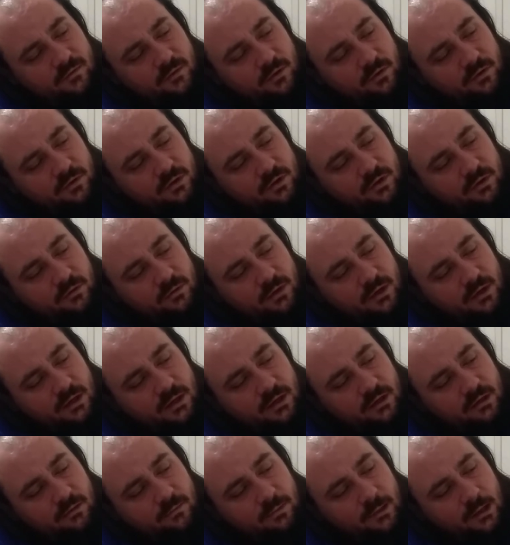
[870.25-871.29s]
holding your head
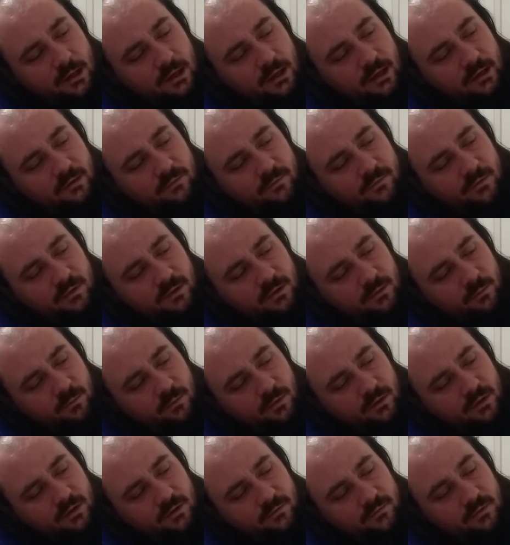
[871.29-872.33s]
up high, feeling
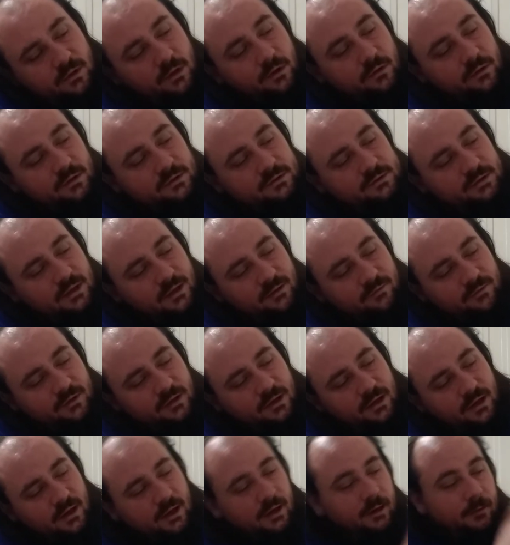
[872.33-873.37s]
worthy of notice, having a
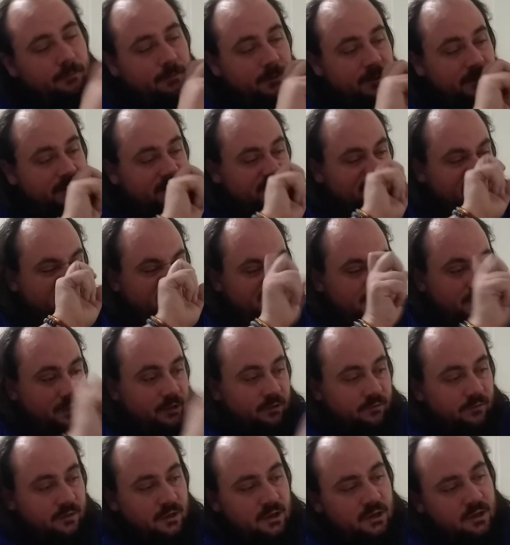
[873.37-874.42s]
high opinion of
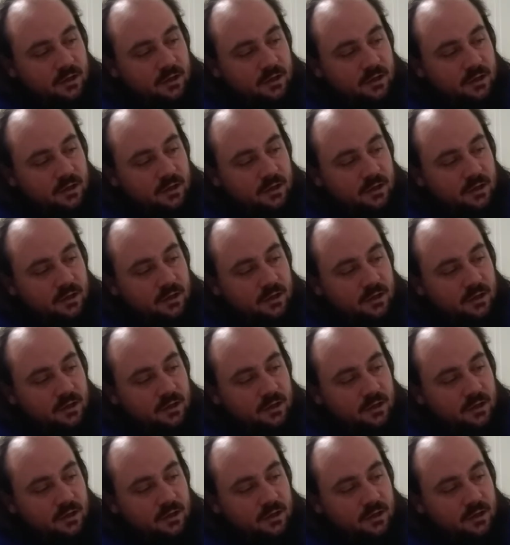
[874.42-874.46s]
yourself,